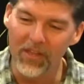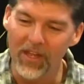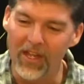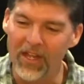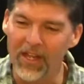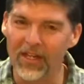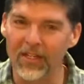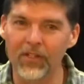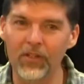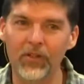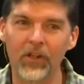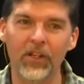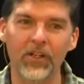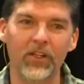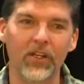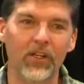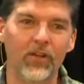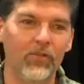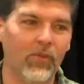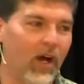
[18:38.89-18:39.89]
thing and you
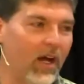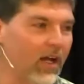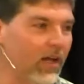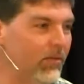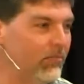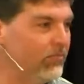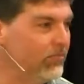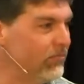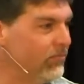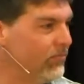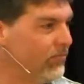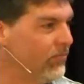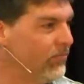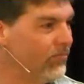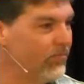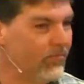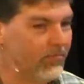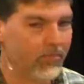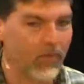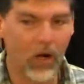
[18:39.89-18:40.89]
didn't get invited
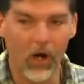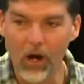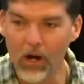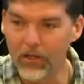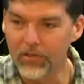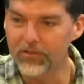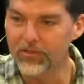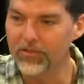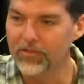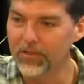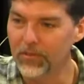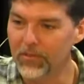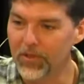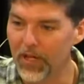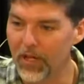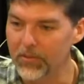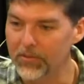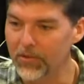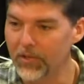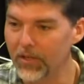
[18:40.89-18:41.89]

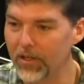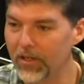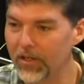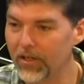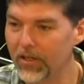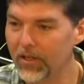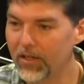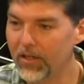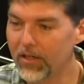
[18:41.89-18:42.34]
sometimes, don't it?